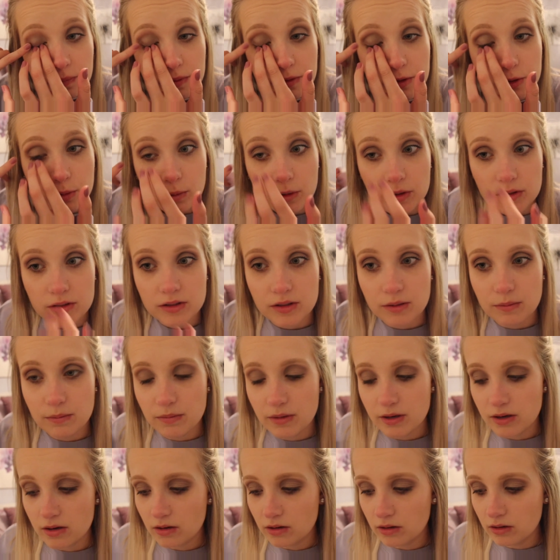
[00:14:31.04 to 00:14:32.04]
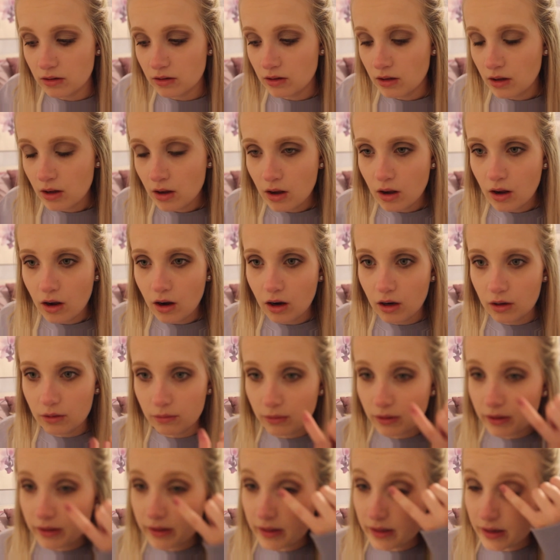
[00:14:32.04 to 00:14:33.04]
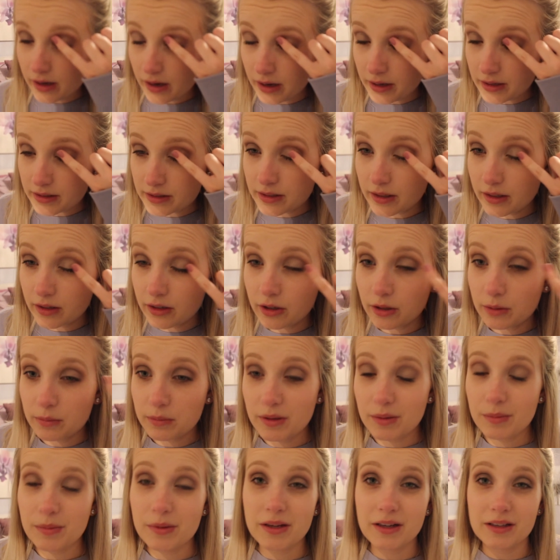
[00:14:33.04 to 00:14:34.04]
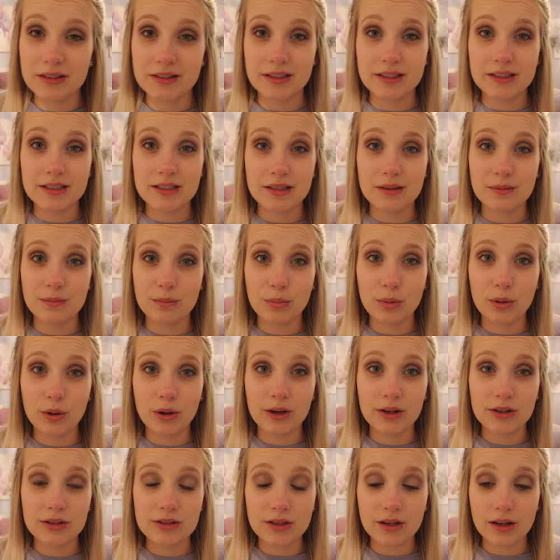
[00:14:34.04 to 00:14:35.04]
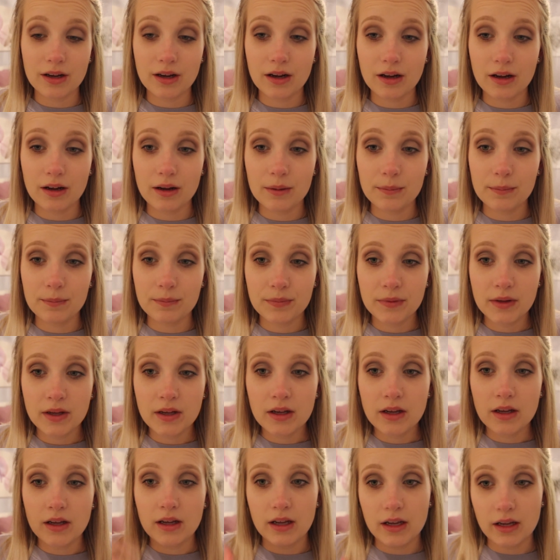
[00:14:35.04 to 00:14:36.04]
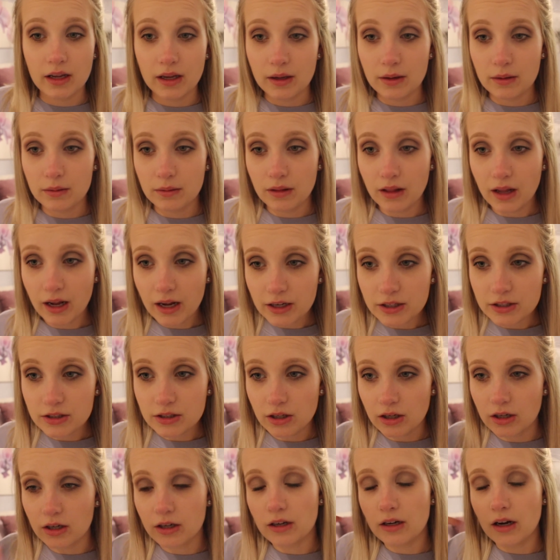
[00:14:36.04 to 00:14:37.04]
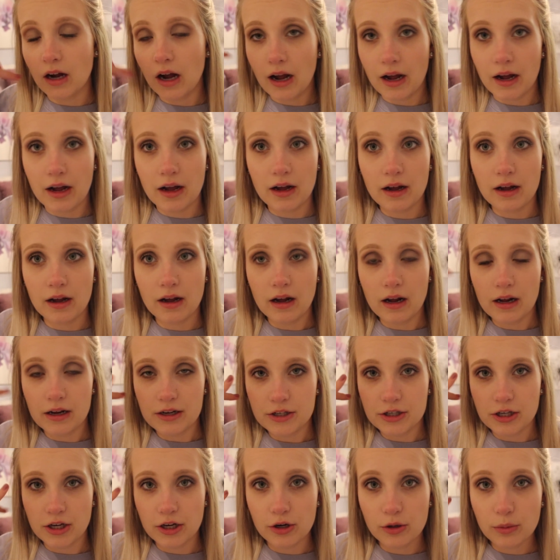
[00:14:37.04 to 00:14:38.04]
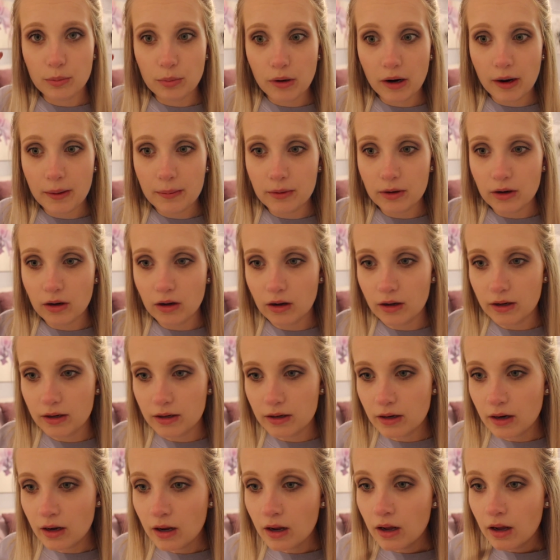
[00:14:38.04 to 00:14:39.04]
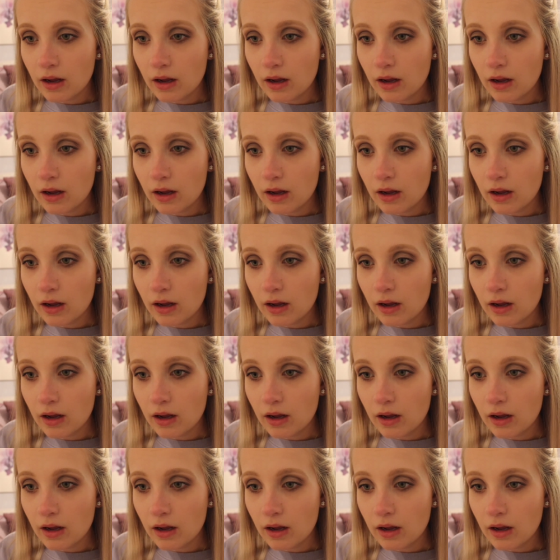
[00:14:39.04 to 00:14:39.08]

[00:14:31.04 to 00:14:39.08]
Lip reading: towards the middle on one of the eyes. That could be because I didn't put a lash or eyeshadow primer on.